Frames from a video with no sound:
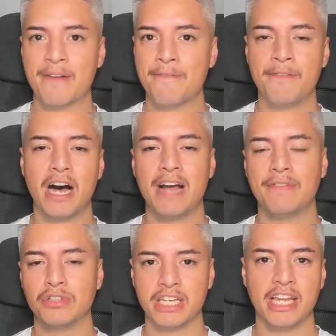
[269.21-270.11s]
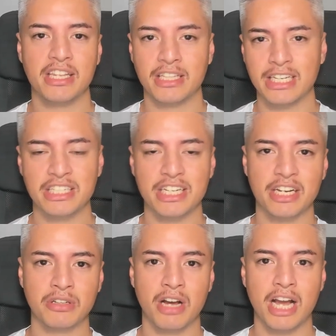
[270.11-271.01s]
five or 10 lead gen
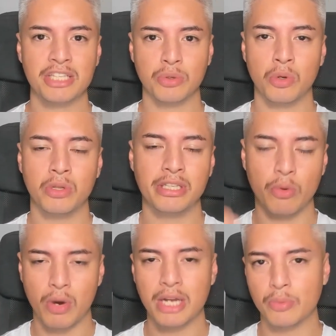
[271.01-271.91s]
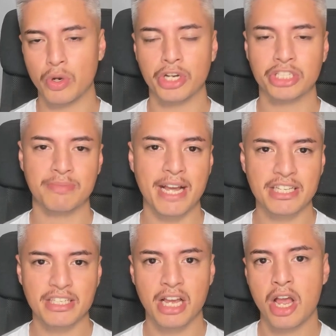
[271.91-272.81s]
clients all in the one workspace,